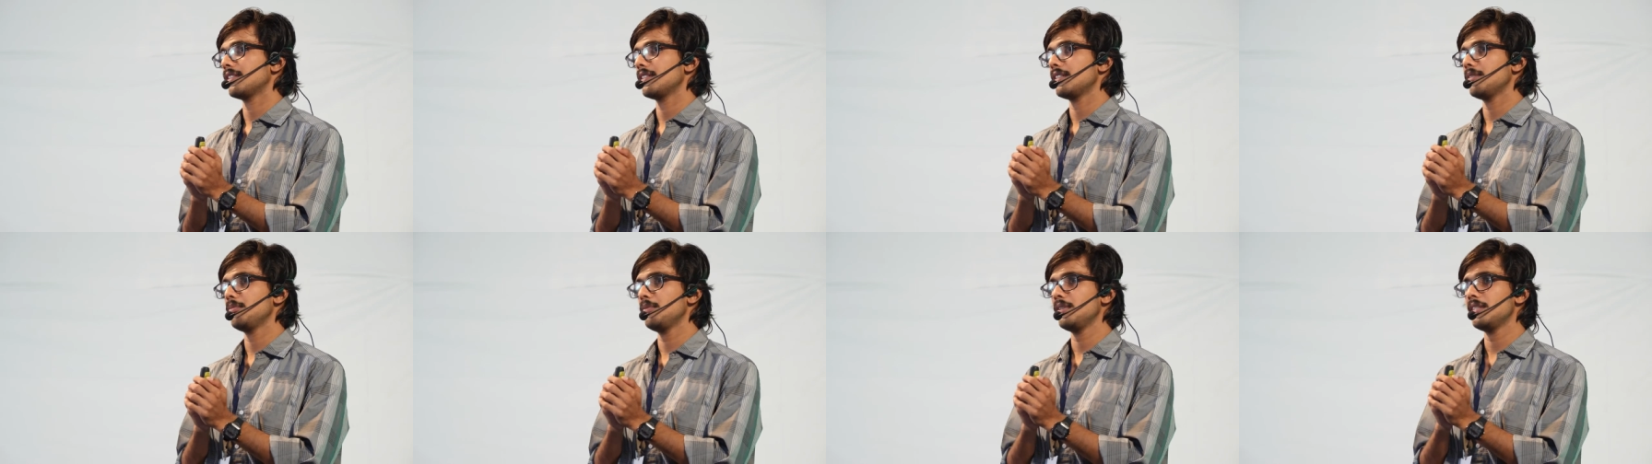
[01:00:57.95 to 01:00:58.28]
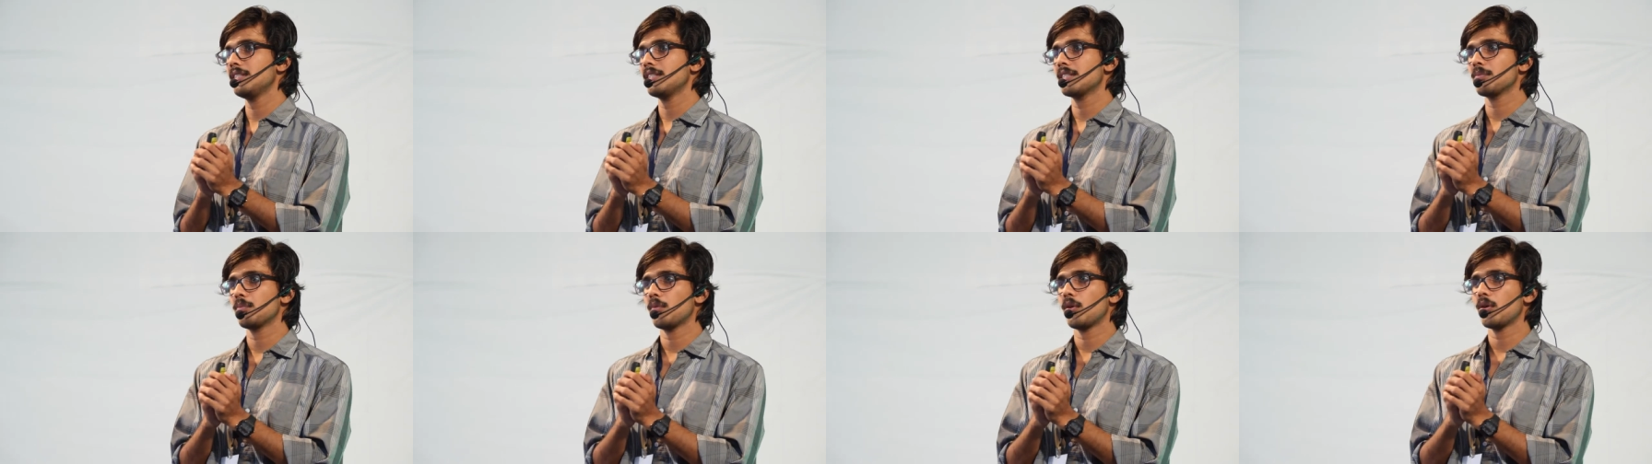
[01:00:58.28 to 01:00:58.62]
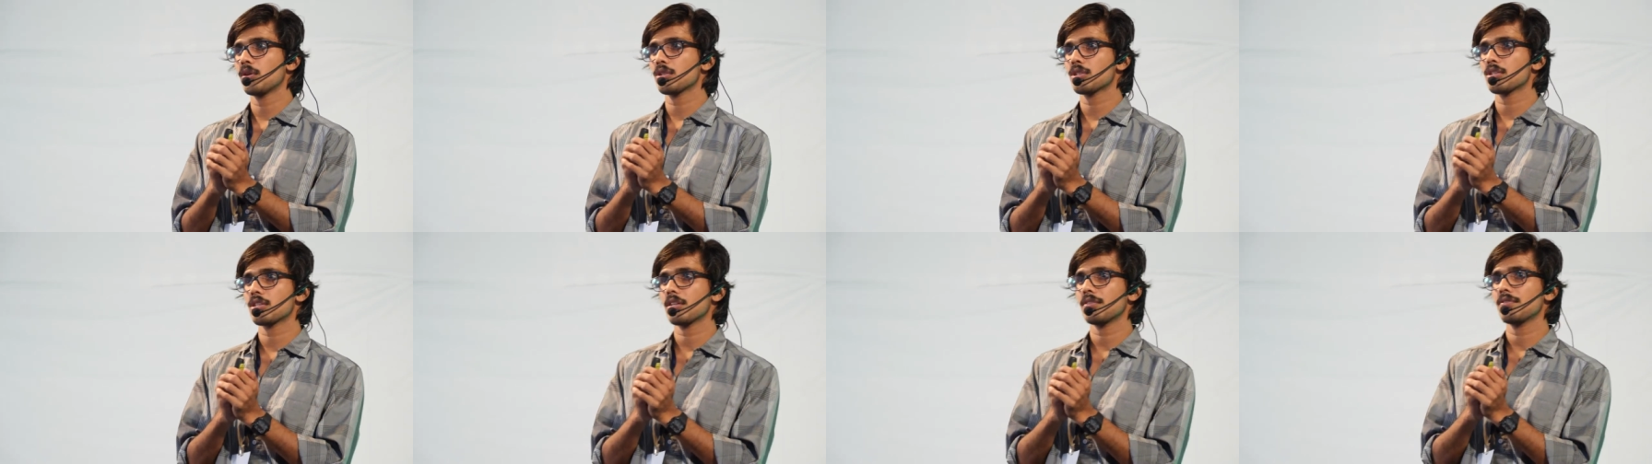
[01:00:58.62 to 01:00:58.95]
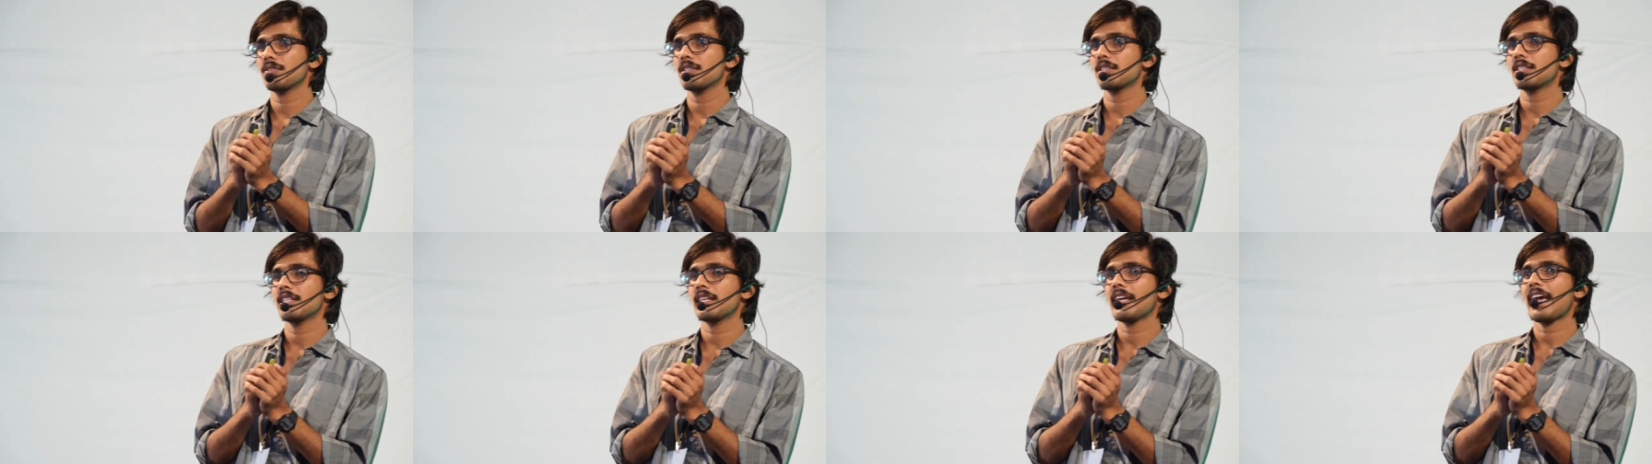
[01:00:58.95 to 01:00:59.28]
means most of
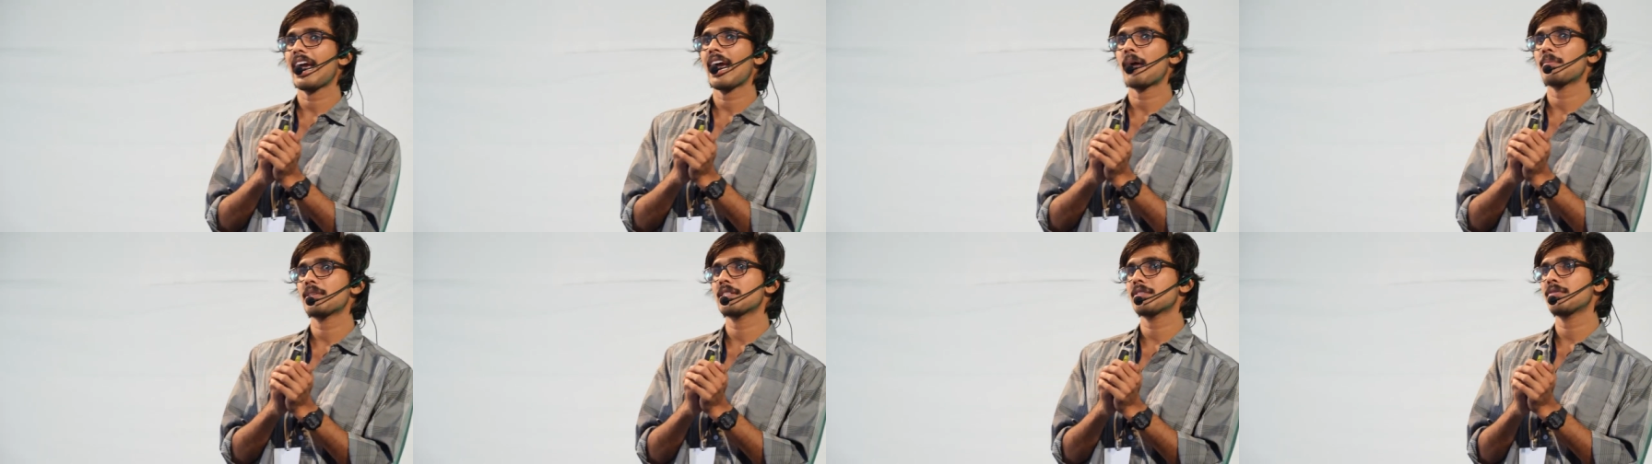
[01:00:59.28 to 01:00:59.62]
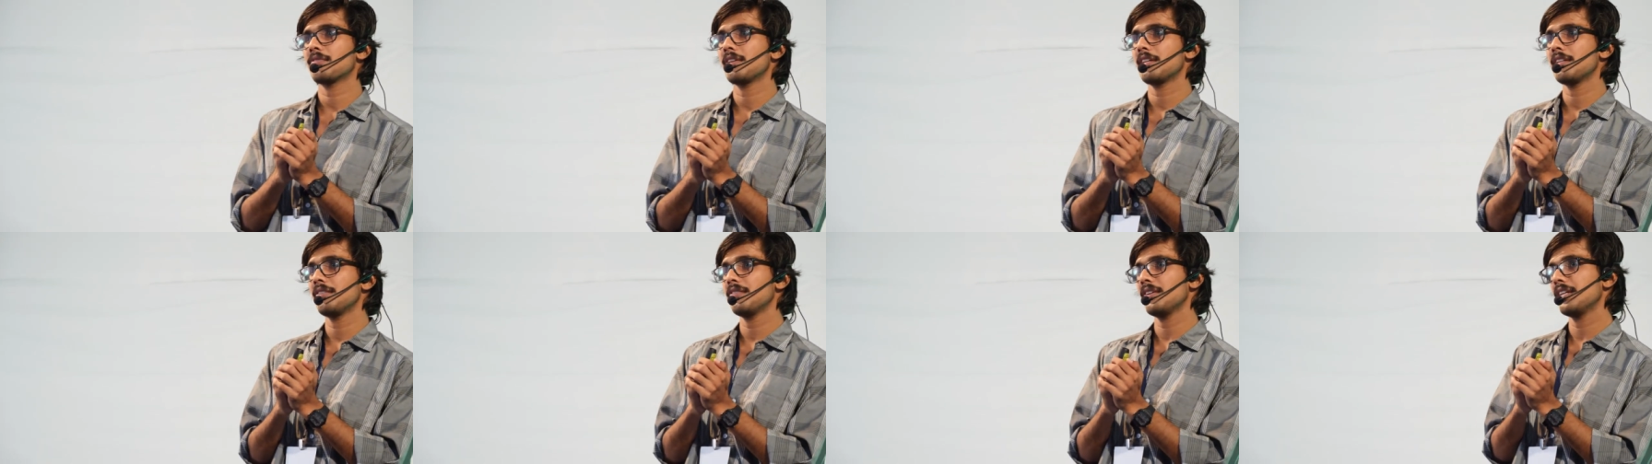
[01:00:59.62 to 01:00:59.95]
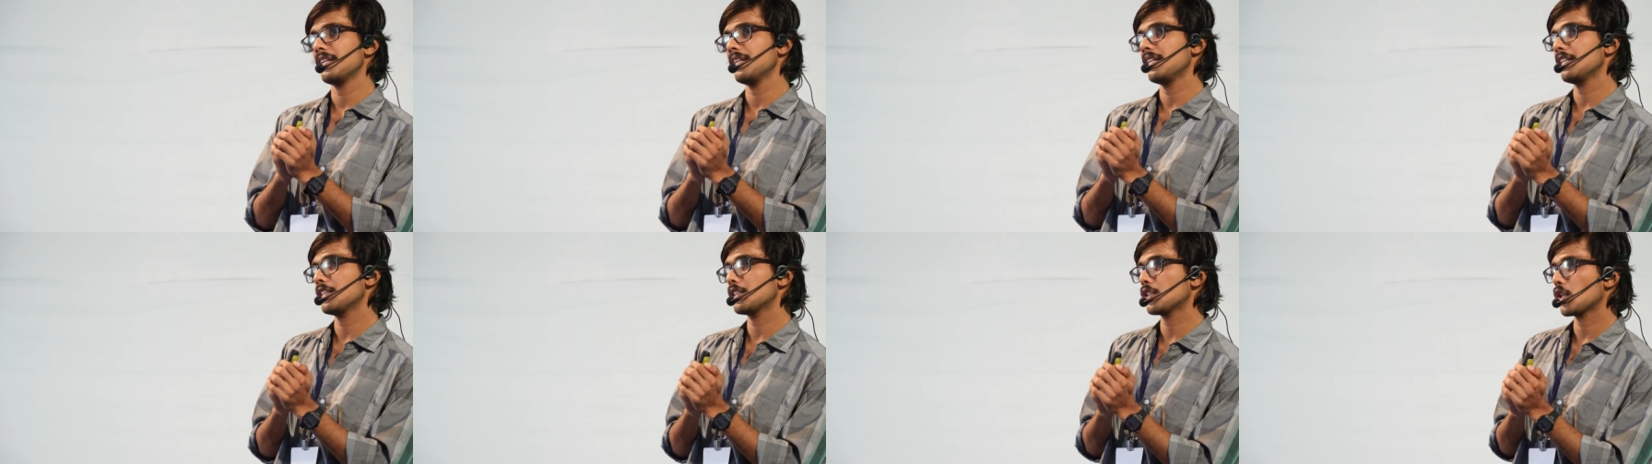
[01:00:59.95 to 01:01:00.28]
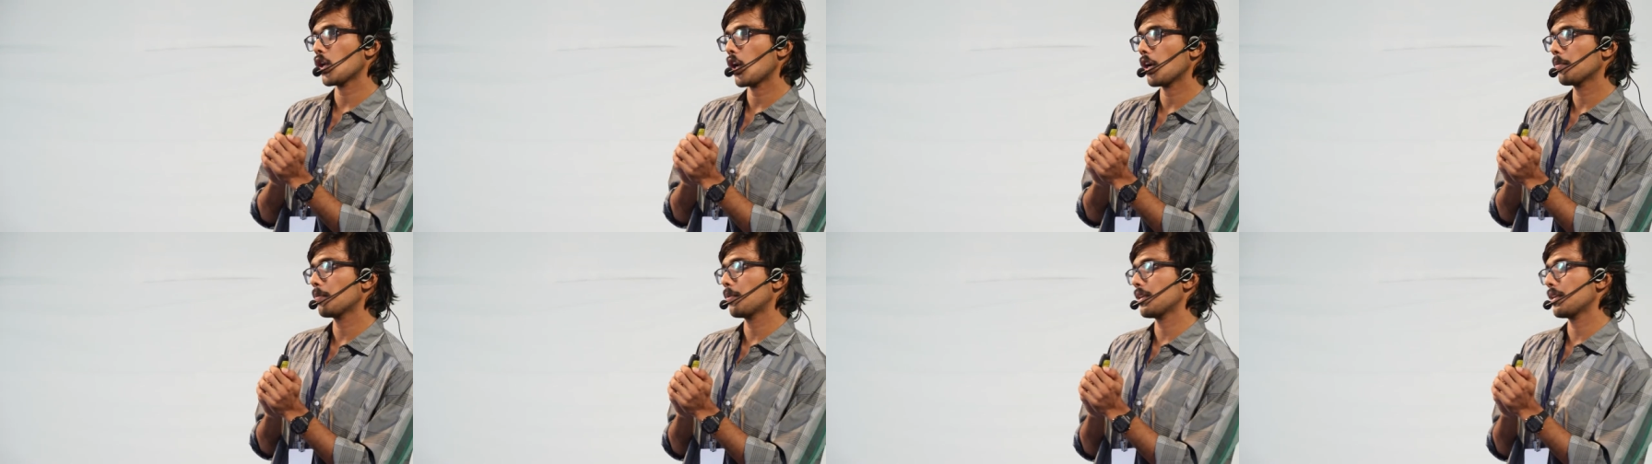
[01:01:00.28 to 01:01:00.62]
the thing happens when we talk